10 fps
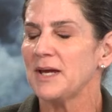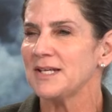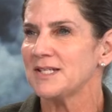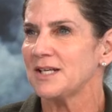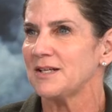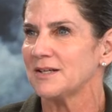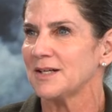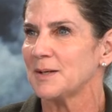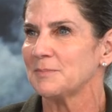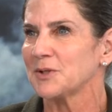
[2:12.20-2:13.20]
painted
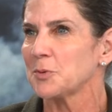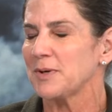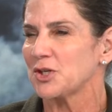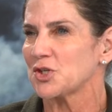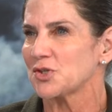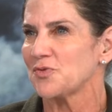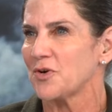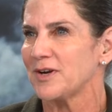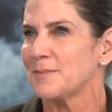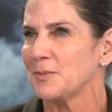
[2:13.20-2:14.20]
um, little pictures
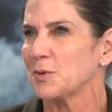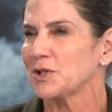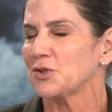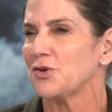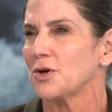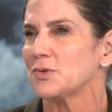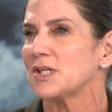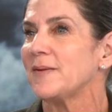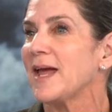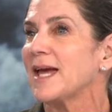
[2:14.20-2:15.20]
for him with little
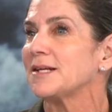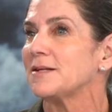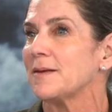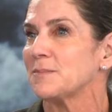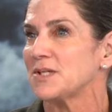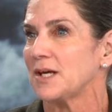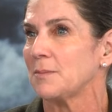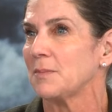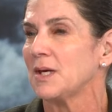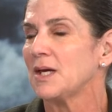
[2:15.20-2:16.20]
notes, and they handed them to
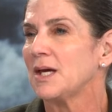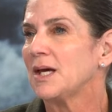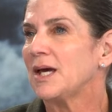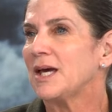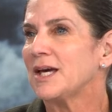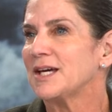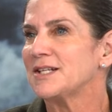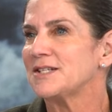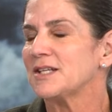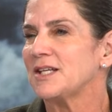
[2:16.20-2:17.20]
him.
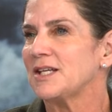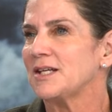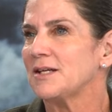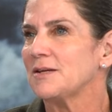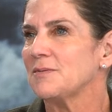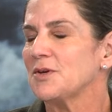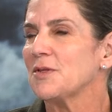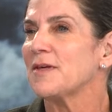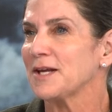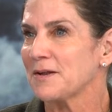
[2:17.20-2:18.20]
And he
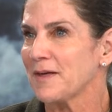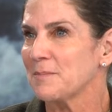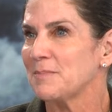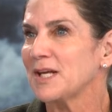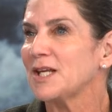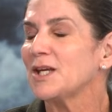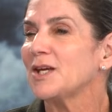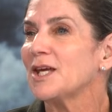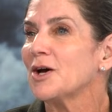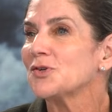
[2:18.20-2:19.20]
thanked them, but he,
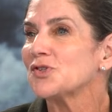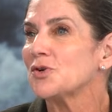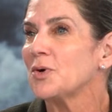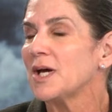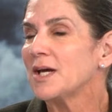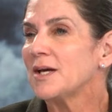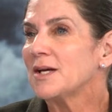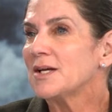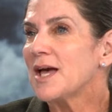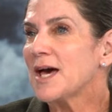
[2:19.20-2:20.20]
he also
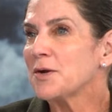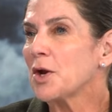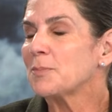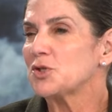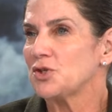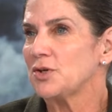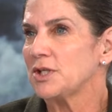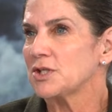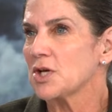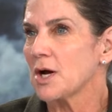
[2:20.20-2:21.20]
had an
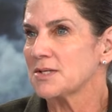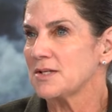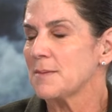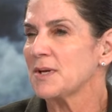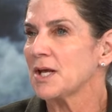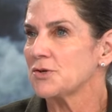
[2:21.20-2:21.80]
opportunity to talk to them and